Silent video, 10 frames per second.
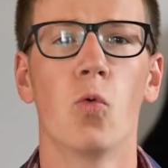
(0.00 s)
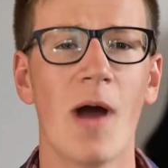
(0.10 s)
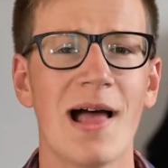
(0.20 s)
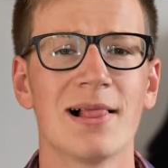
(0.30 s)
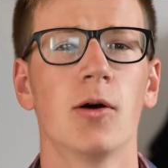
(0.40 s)

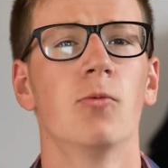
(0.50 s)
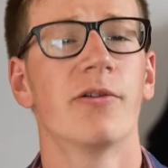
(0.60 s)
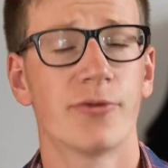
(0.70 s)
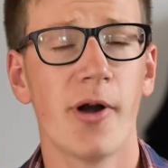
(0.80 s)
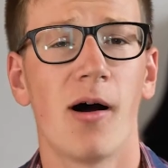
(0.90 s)
Well,
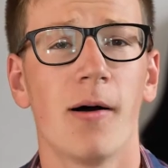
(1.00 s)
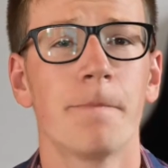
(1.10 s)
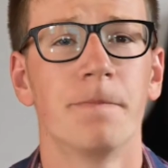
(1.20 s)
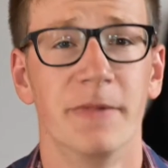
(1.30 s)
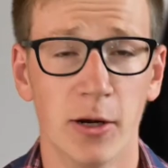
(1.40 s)
with RAW,
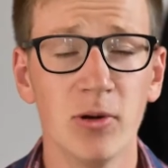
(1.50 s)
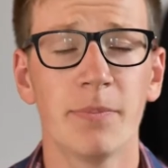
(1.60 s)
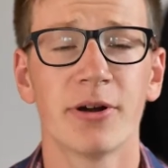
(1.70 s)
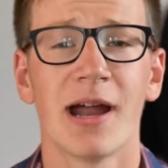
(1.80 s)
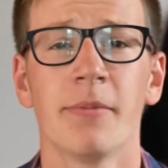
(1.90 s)
the only
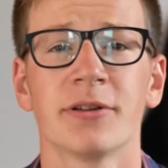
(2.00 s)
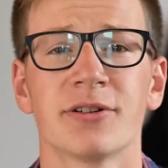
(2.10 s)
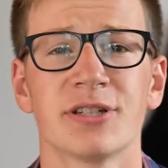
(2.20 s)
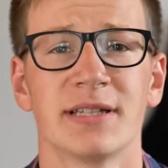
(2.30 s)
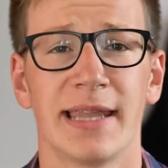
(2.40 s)

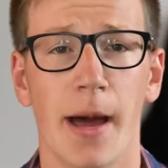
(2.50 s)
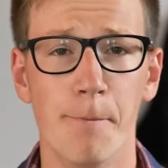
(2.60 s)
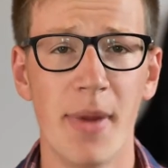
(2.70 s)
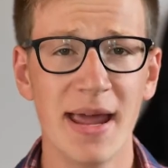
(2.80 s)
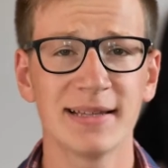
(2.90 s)
parameters that are
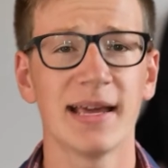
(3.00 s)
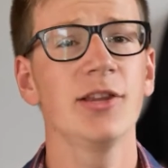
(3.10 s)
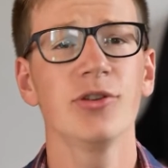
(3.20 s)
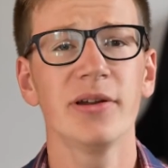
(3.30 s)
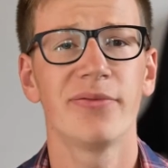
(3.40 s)
baked
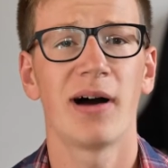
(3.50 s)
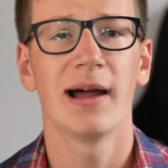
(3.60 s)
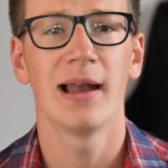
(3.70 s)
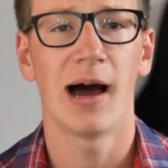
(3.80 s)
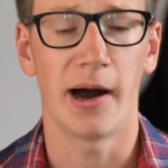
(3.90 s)
into the
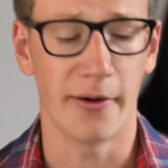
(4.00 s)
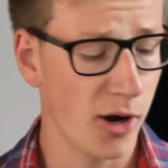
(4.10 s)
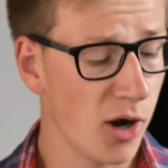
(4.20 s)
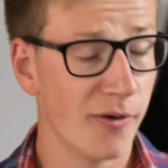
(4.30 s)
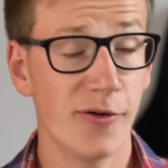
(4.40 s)
file are
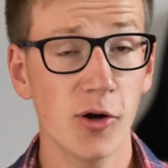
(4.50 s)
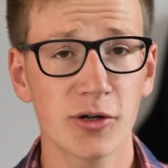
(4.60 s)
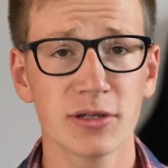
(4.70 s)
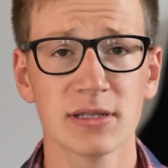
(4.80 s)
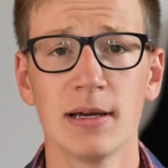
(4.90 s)

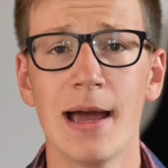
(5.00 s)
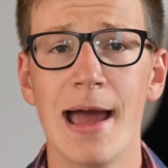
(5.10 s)
focus,